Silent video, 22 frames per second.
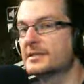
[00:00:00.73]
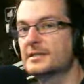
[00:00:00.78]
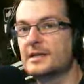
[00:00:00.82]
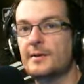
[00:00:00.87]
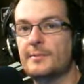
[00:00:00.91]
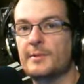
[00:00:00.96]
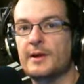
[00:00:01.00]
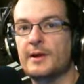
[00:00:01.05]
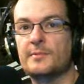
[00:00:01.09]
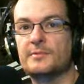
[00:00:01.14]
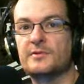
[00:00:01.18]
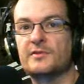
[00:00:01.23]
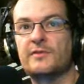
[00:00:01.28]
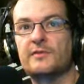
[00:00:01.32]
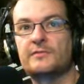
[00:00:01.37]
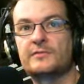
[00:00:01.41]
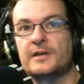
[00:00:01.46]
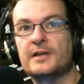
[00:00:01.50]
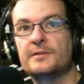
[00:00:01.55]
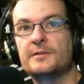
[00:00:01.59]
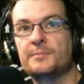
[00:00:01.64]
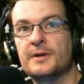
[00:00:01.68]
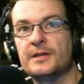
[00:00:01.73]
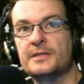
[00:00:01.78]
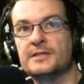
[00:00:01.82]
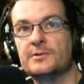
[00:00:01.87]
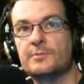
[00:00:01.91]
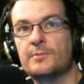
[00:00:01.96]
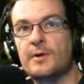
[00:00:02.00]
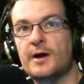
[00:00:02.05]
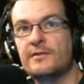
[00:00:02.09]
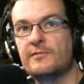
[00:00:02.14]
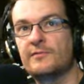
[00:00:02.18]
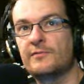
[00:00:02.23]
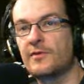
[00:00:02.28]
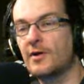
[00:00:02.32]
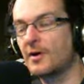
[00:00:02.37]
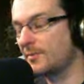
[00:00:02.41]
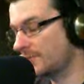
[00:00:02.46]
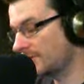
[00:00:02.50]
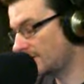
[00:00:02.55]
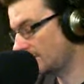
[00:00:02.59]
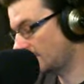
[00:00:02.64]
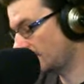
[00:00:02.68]
It's coming up to 15 minutes away
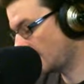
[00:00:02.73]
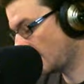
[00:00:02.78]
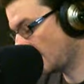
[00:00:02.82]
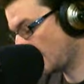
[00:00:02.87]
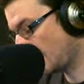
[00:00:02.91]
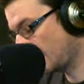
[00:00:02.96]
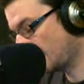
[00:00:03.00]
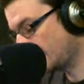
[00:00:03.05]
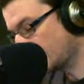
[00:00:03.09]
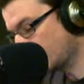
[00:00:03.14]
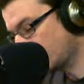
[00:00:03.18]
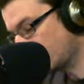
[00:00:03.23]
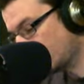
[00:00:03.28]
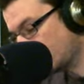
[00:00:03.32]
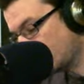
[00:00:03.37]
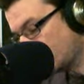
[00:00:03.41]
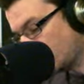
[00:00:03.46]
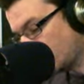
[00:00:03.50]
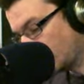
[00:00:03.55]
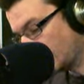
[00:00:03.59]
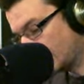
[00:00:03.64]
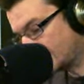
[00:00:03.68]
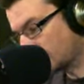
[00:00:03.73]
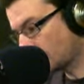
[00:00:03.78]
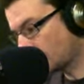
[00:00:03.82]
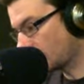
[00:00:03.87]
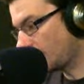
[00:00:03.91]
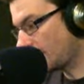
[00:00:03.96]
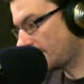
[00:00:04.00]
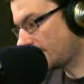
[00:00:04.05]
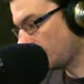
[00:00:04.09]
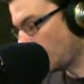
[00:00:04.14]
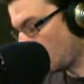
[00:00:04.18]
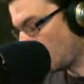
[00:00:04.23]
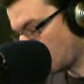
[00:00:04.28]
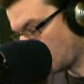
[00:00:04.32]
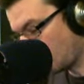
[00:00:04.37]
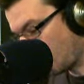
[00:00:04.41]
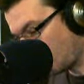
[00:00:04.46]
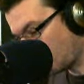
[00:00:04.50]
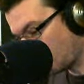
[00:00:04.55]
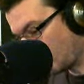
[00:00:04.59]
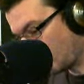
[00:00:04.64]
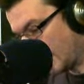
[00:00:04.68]
from 9. Well, let's talk about the
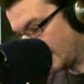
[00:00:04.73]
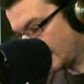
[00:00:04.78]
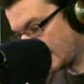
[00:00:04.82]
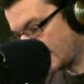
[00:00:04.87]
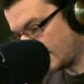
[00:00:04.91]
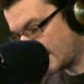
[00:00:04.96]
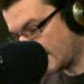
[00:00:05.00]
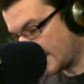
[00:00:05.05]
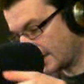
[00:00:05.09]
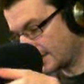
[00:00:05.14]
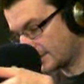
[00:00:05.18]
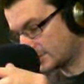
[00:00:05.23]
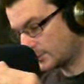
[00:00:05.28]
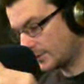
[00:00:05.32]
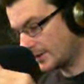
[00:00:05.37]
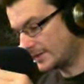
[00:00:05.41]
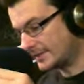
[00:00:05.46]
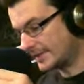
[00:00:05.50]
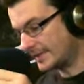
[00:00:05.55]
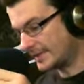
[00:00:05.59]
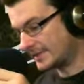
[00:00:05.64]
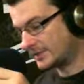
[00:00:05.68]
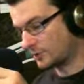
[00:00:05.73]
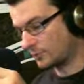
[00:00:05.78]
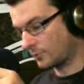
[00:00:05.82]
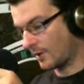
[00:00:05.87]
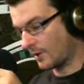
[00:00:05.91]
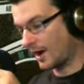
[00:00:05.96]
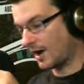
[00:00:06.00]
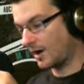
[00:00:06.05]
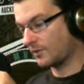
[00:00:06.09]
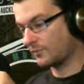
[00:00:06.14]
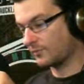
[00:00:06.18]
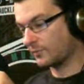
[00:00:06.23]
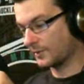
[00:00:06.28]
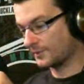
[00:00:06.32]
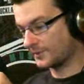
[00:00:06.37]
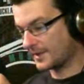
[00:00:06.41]
Mongol Rally uh, 2012.